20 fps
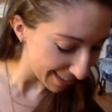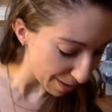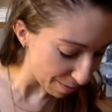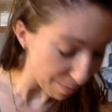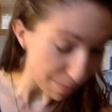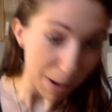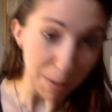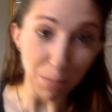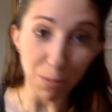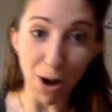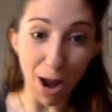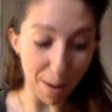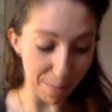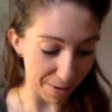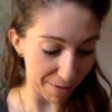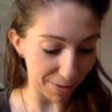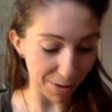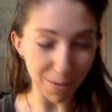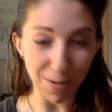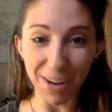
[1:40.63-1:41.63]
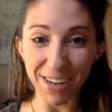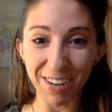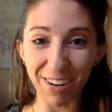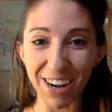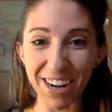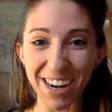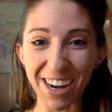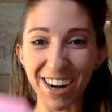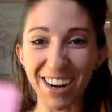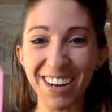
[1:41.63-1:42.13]
my prop, everyone,
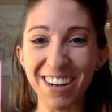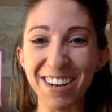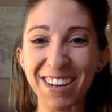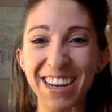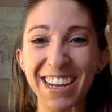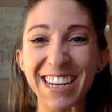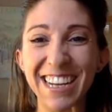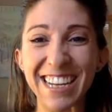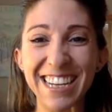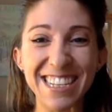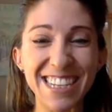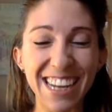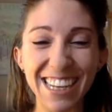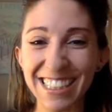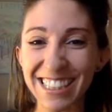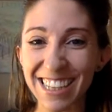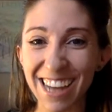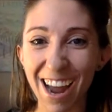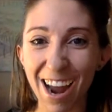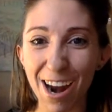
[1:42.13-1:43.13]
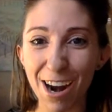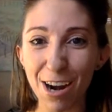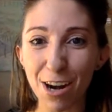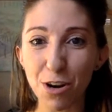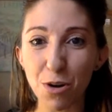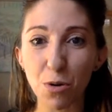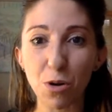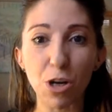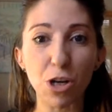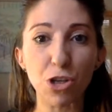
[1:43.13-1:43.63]
right here, an index card
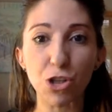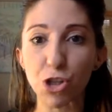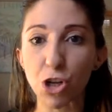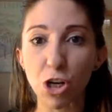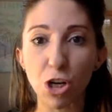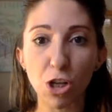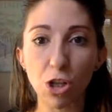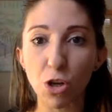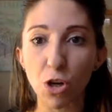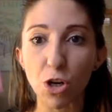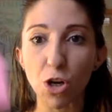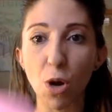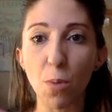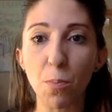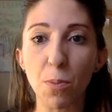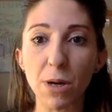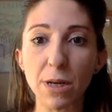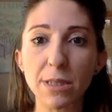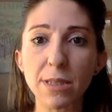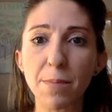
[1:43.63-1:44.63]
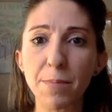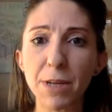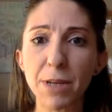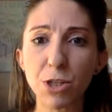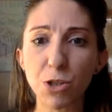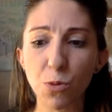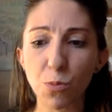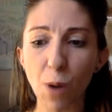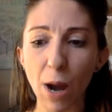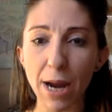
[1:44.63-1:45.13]
or a journal or a notebook, something
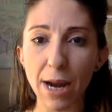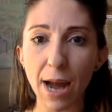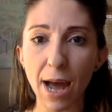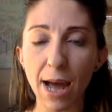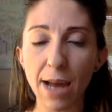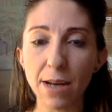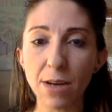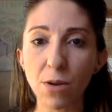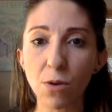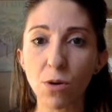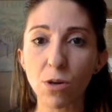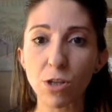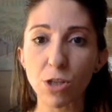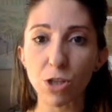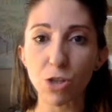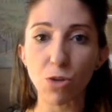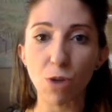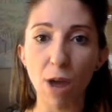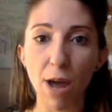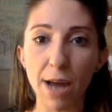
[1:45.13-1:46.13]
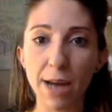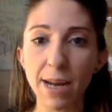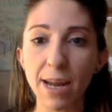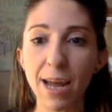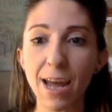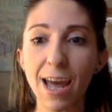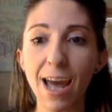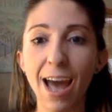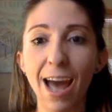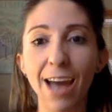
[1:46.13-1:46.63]
to write on or to draw on,
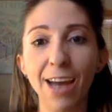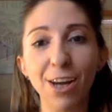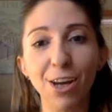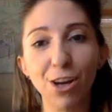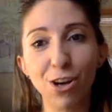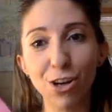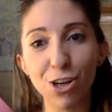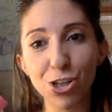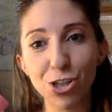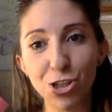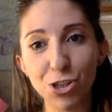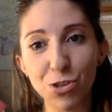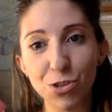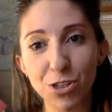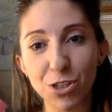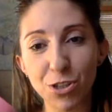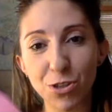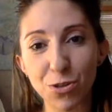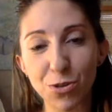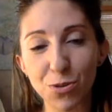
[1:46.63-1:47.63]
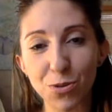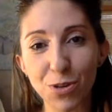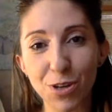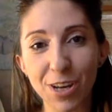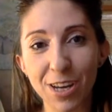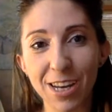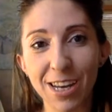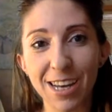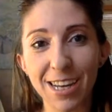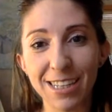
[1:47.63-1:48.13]
I encourage you to
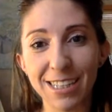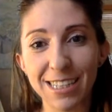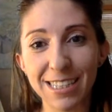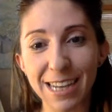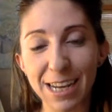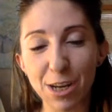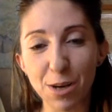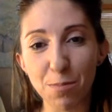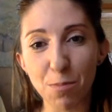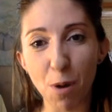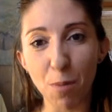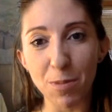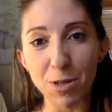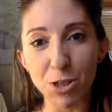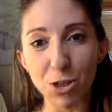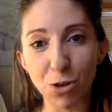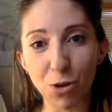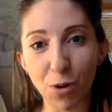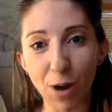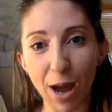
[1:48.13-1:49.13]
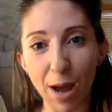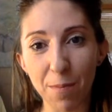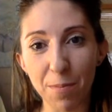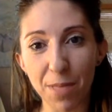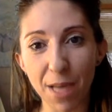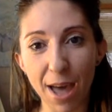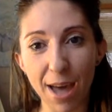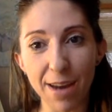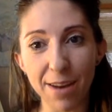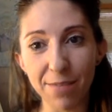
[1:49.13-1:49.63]
take a moment to grab
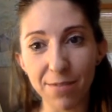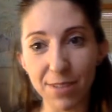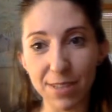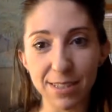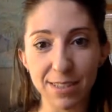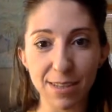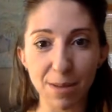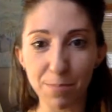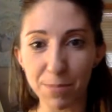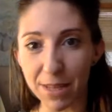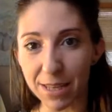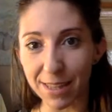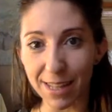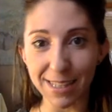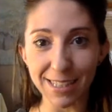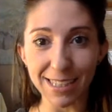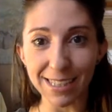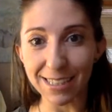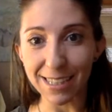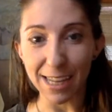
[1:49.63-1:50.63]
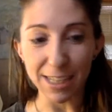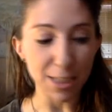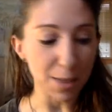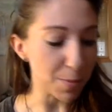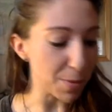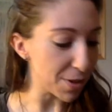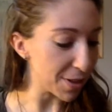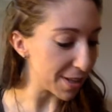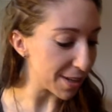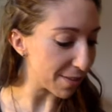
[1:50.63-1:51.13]
that if it's something that's
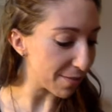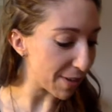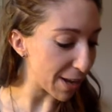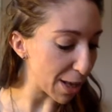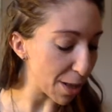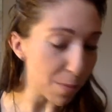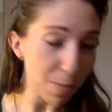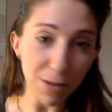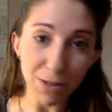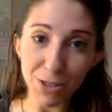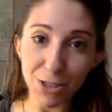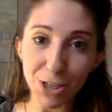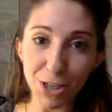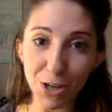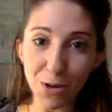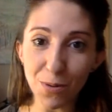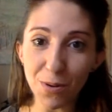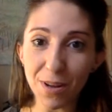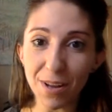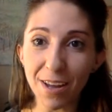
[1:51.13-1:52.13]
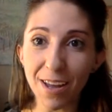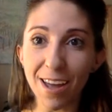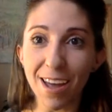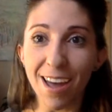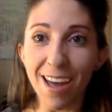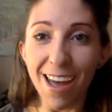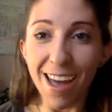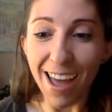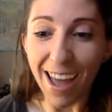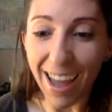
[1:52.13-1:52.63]
accessible and available to you.
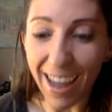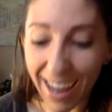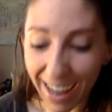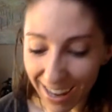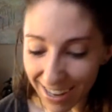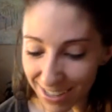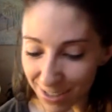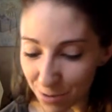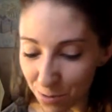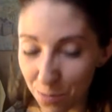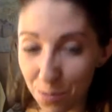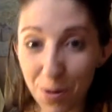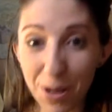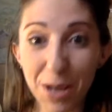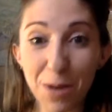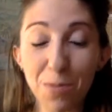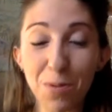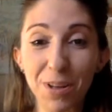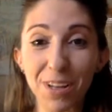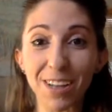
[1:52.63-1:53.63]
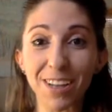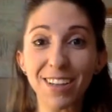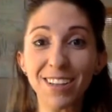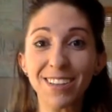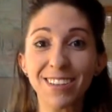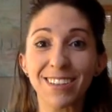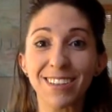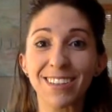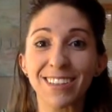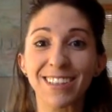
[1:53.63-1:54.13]
And we will
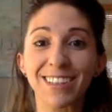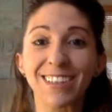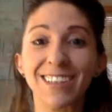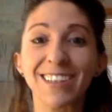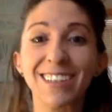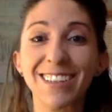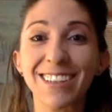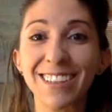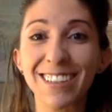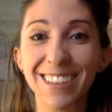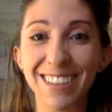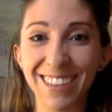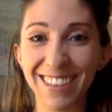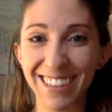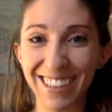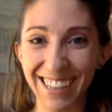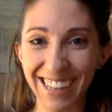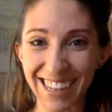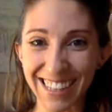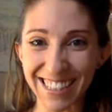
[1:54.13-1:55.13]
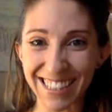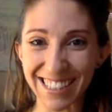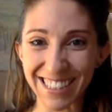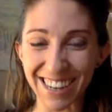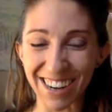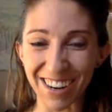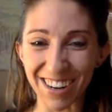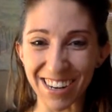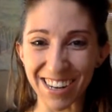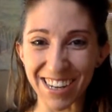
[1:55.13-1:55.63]
get
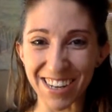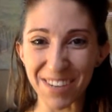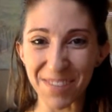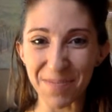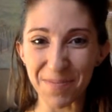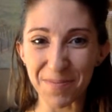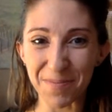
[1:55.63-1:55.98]
started.